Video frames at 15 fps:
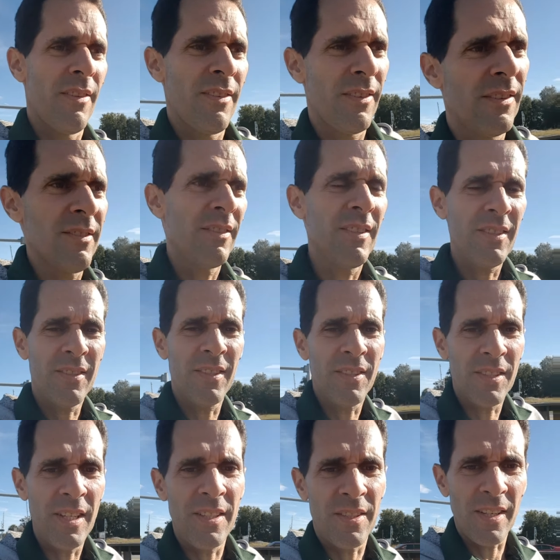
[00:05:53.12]
But this is the
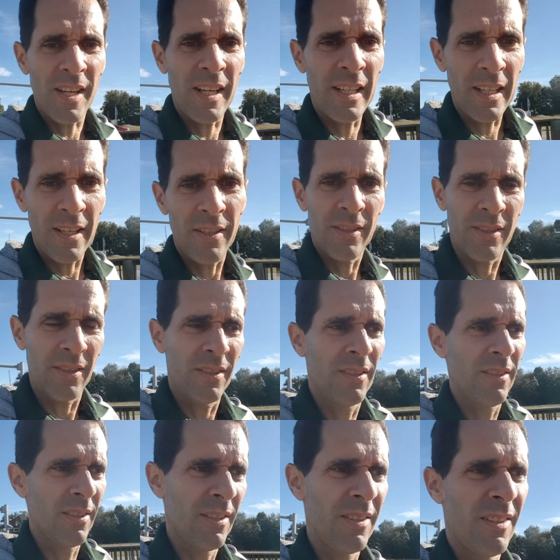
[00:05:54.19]
season, I guess,
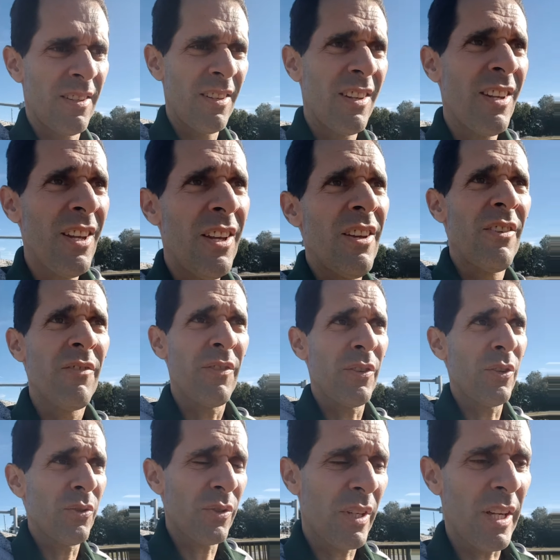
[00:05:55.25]
for those
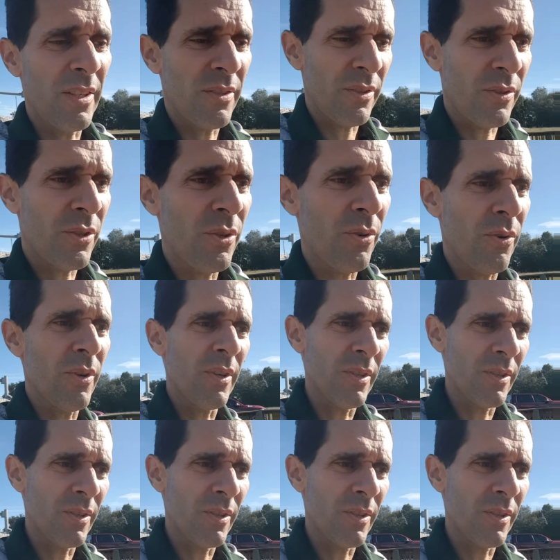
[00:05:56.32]
kinds of stories.